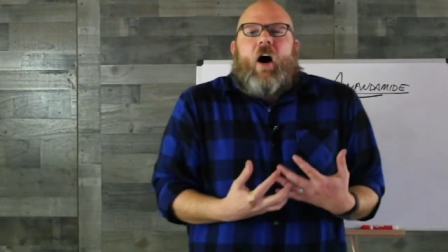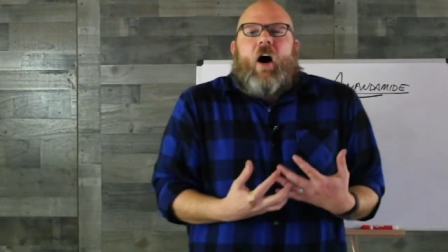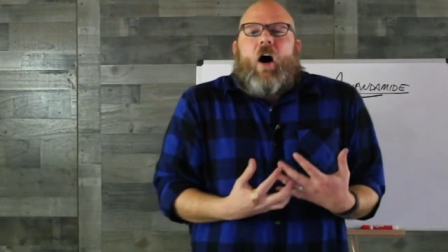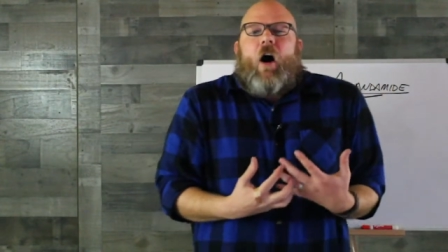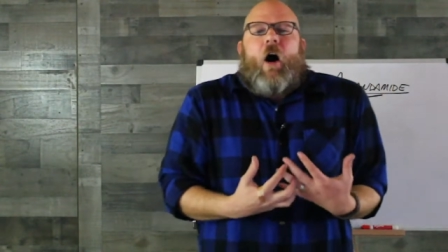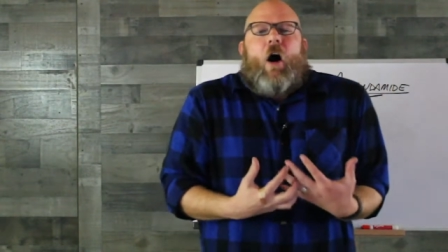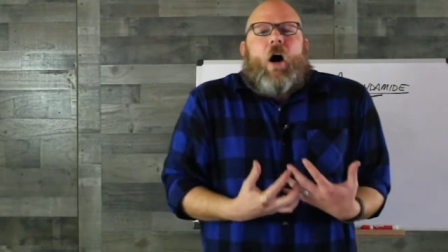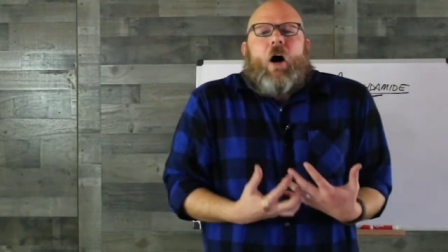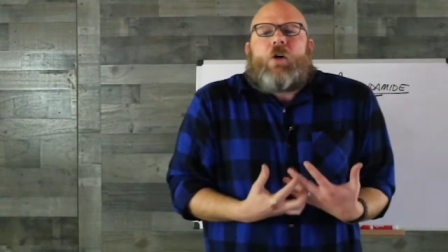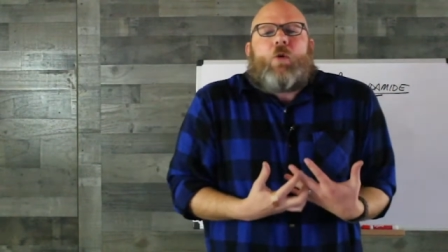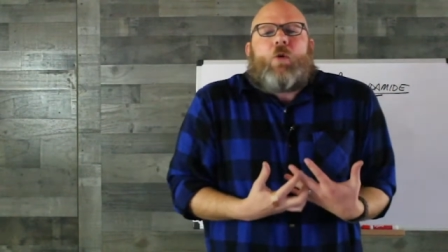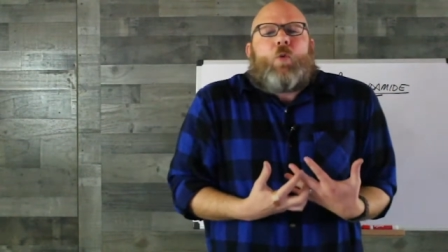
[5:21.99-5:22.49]

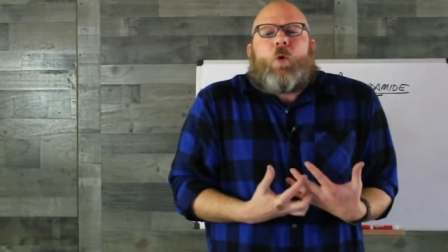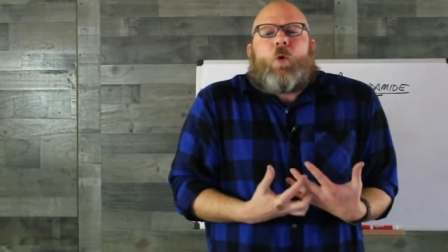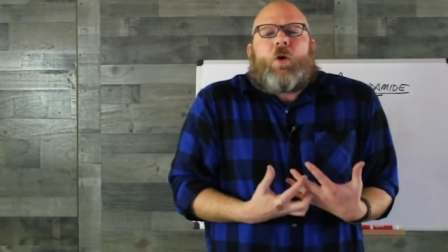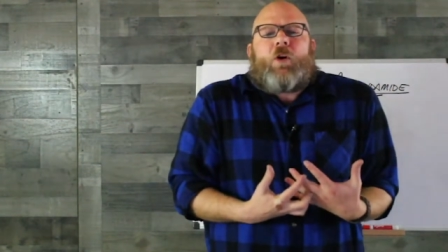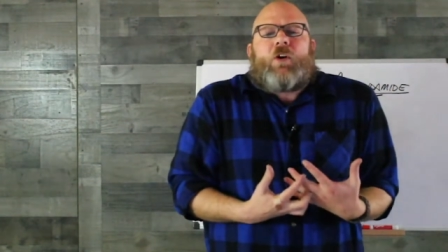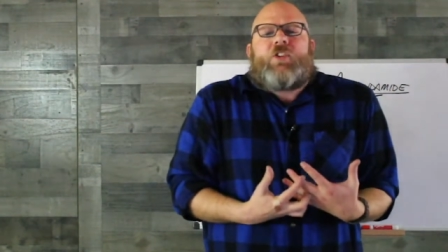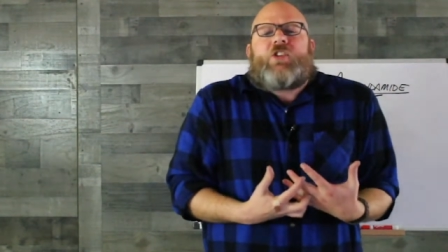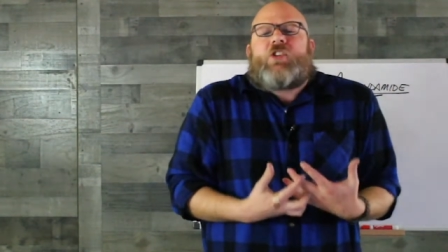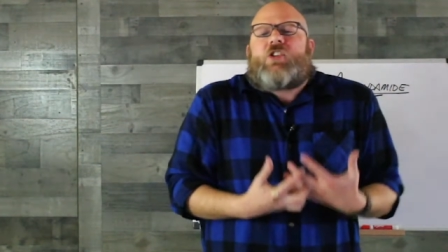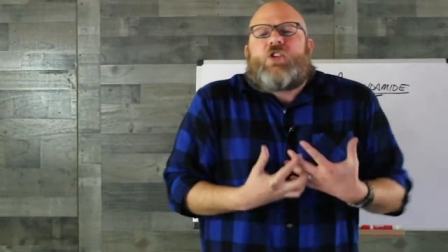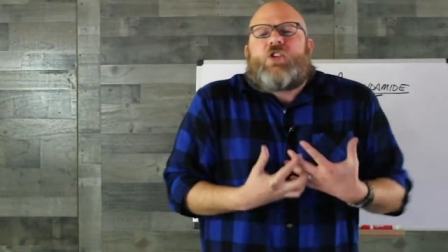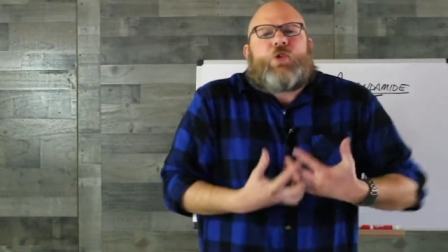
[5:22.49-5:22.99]

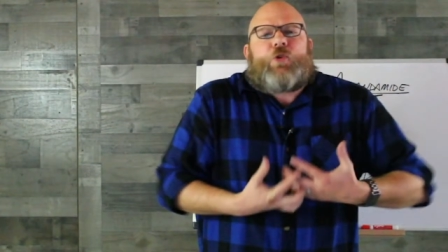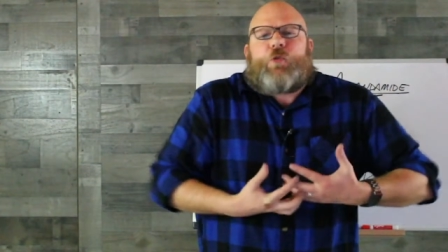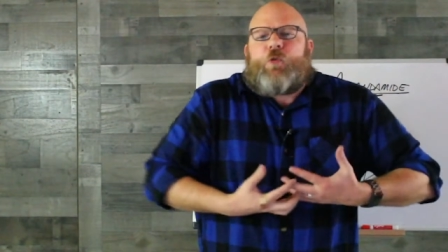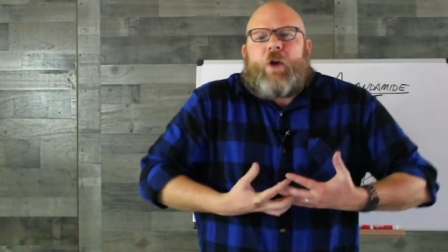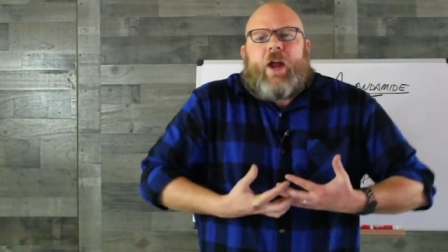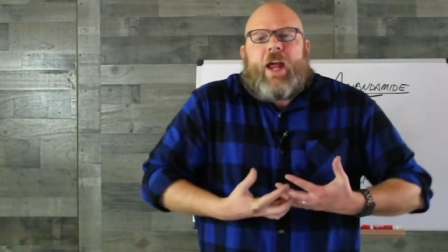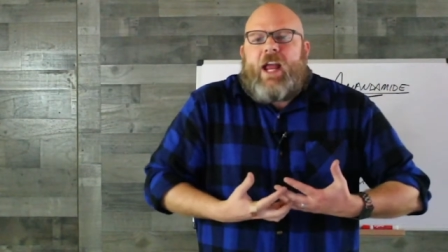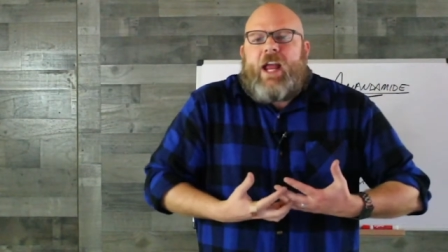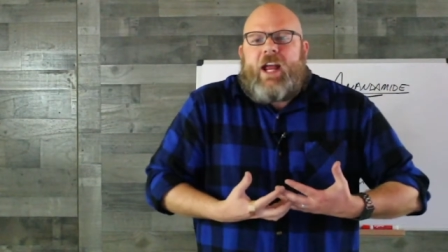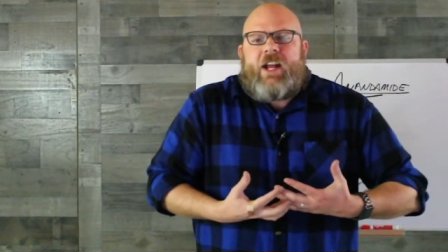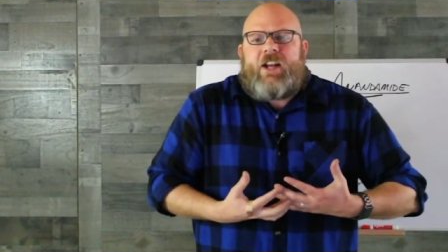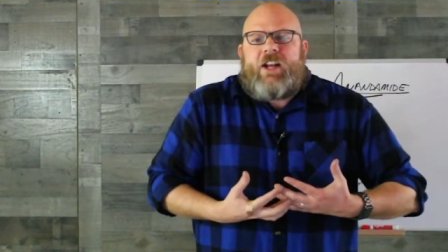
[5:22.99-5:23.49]
awkward,
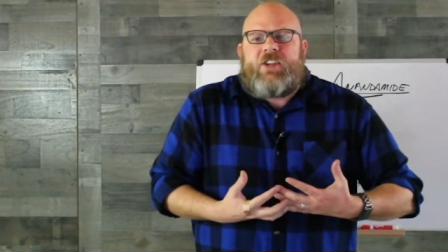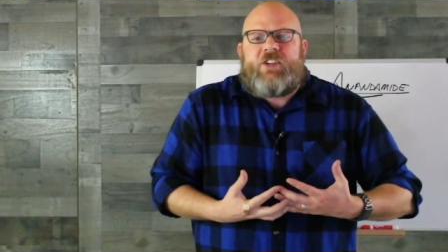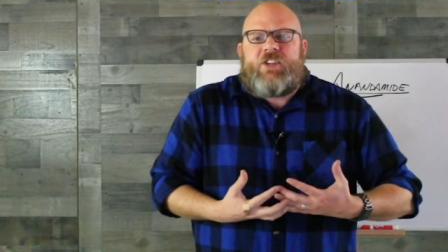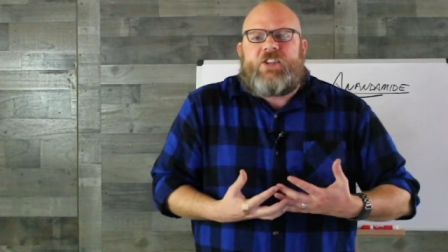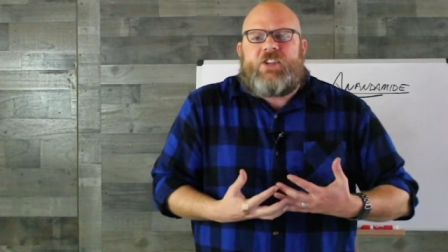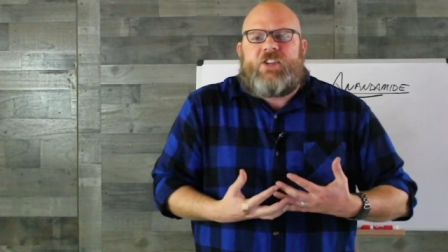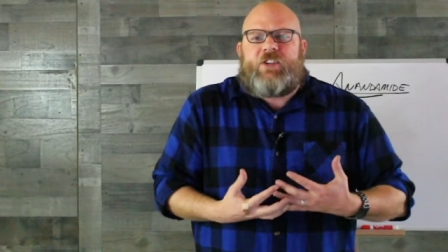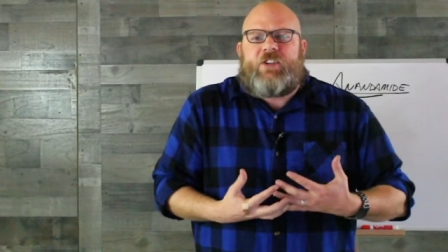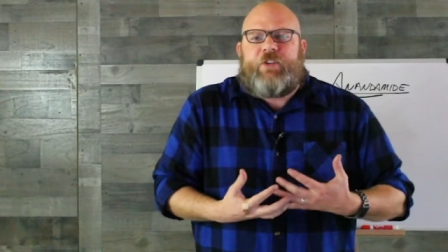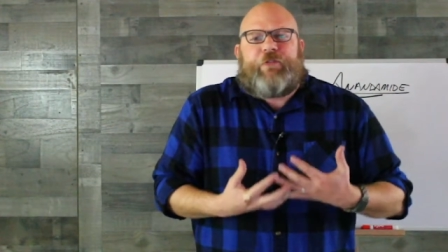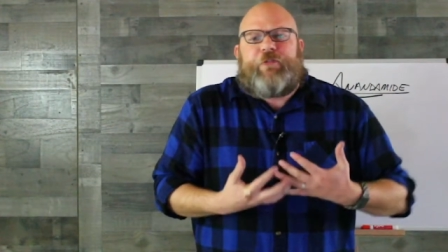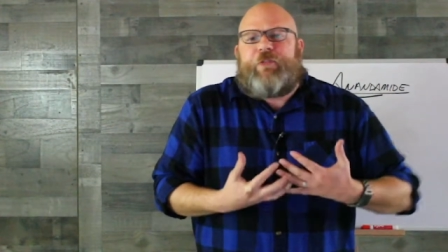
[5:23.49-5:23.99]

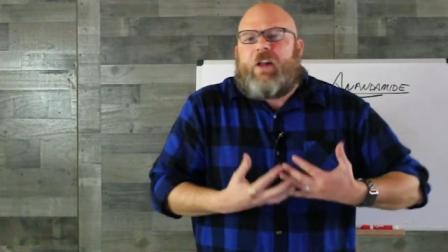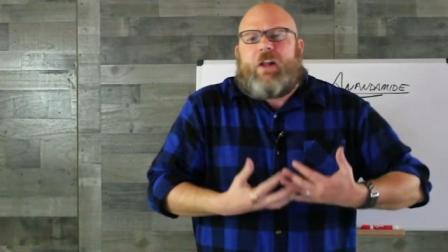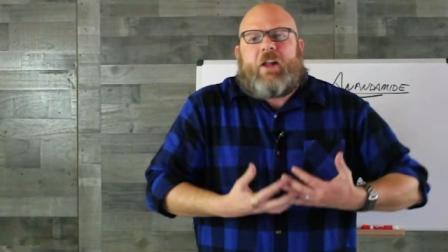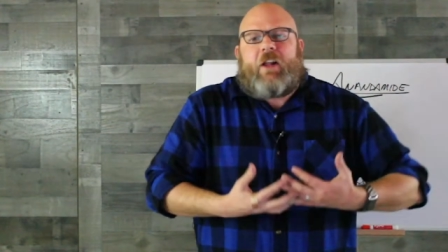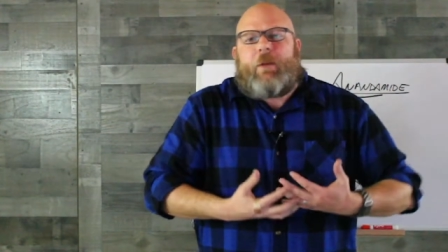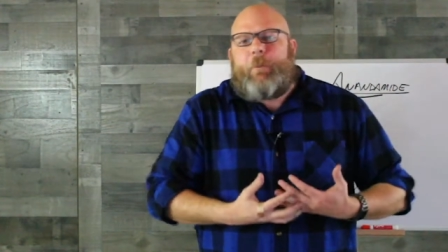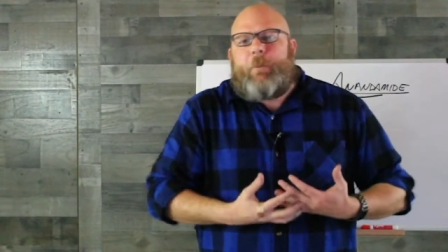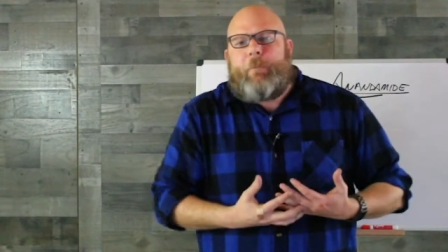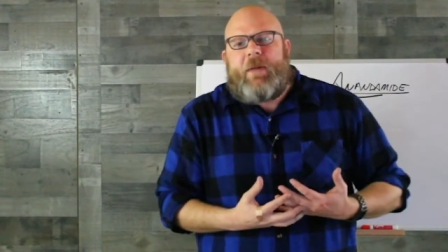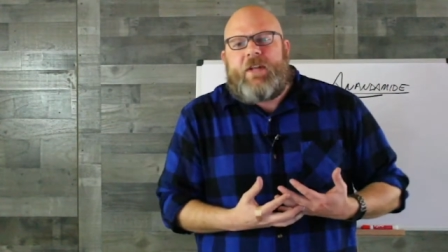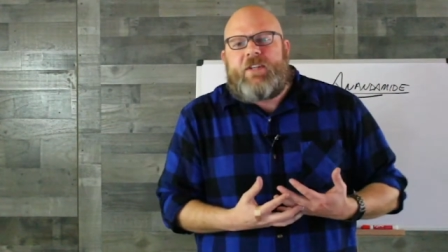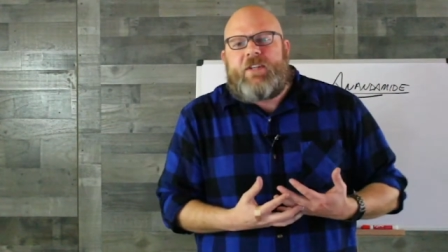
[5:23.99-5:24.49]
strange
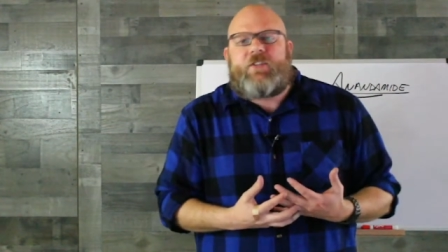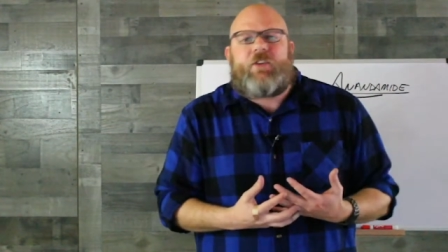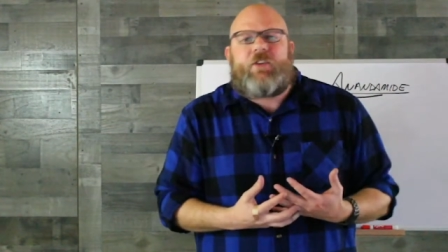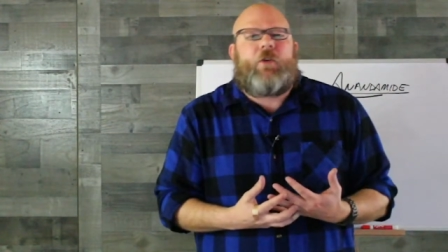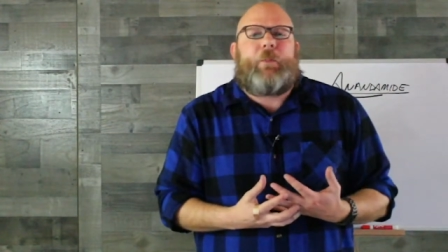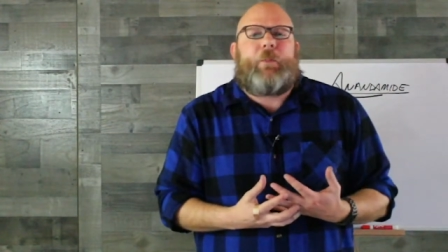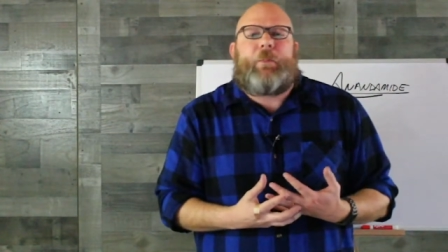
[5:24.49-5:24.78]
developmental